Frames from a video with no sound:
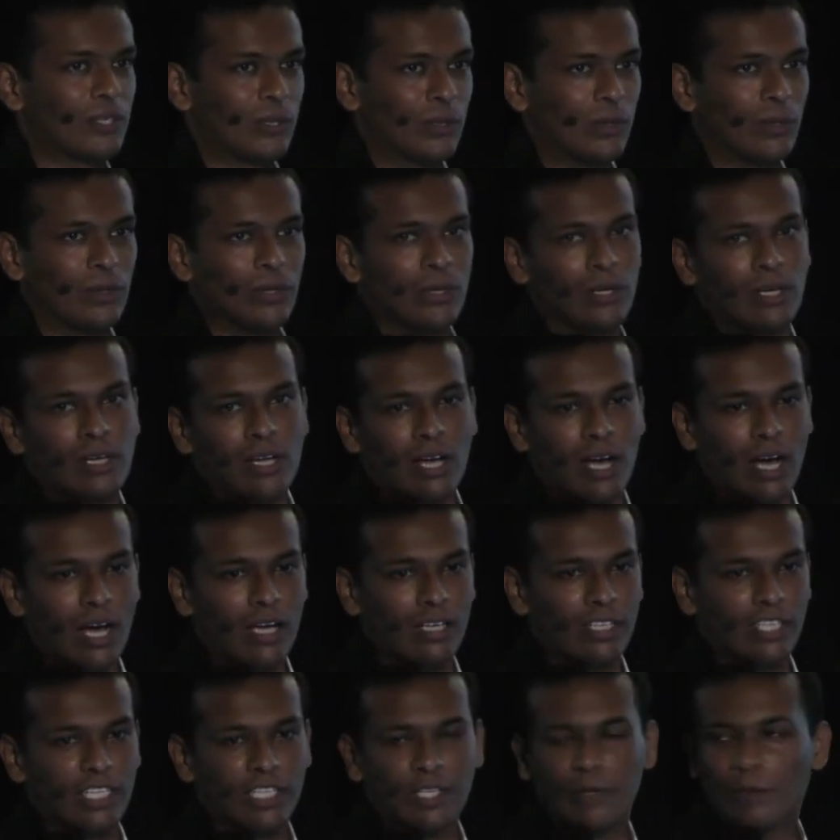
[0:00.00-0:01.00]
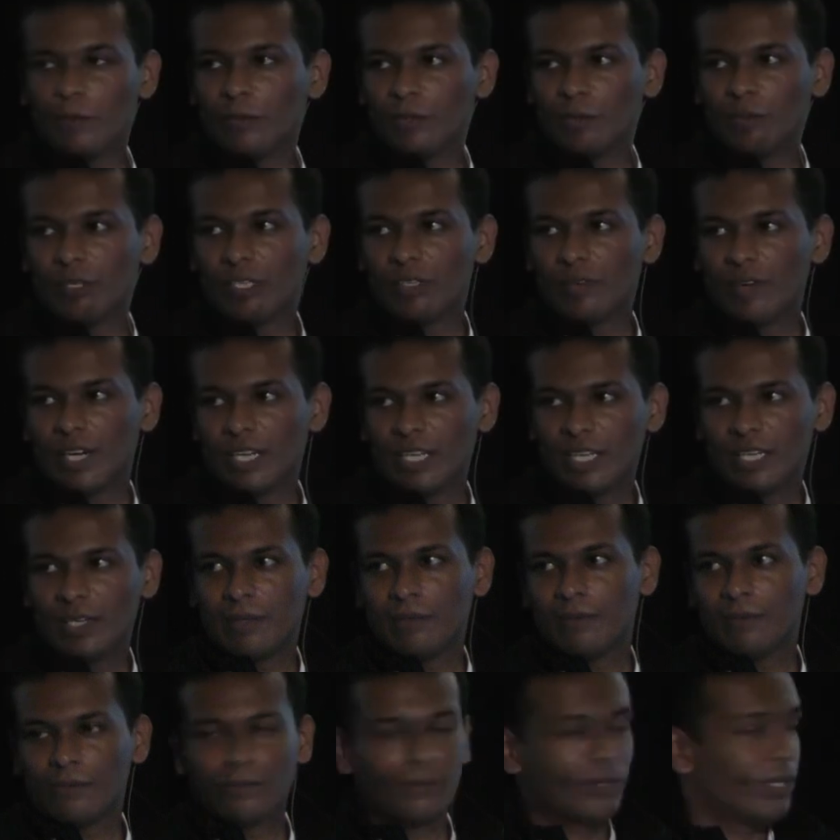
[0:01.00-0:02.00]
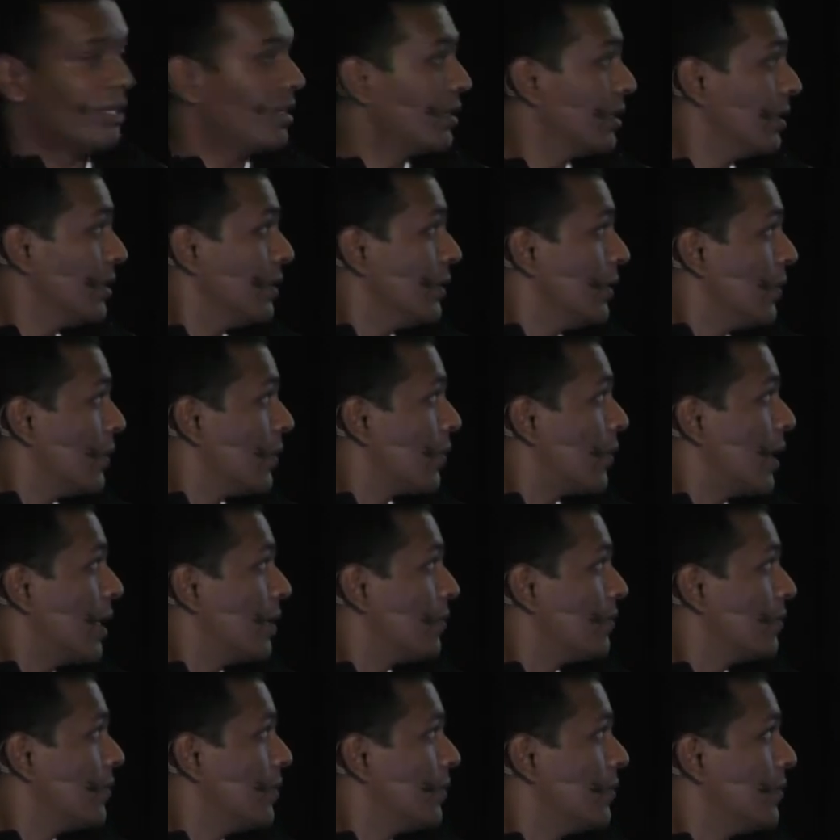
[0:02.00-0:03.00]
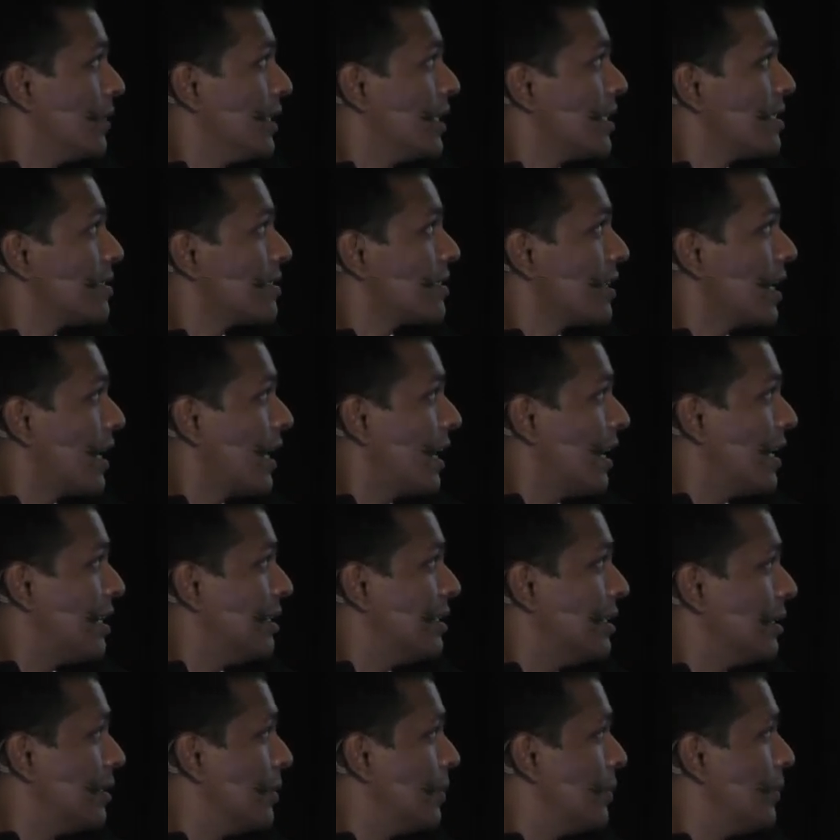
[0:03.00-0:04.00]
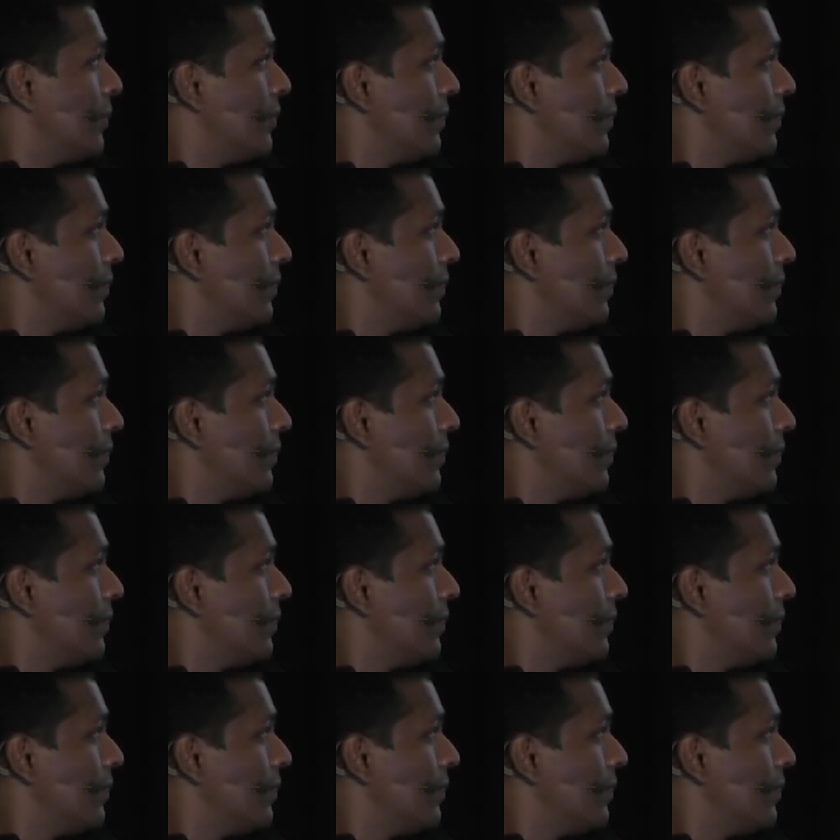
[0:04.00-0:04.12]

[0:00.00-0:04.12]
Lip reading: So on GitHub, we were trending for quite a few weeks, and